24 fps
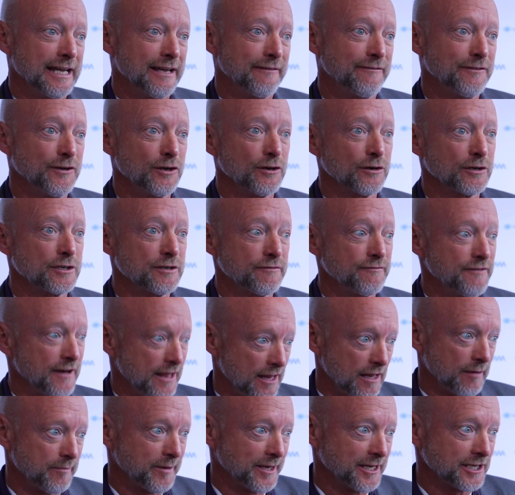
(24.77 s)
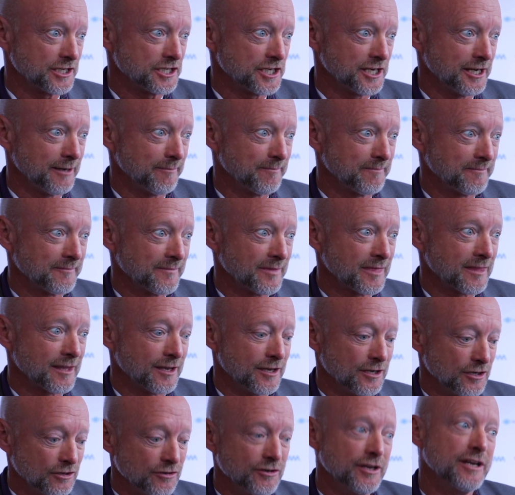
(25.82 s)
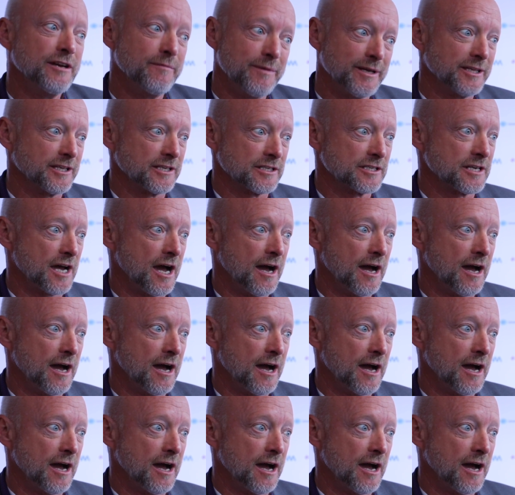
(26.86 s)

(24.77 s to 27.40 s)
If you're developing a chip, you need to be at this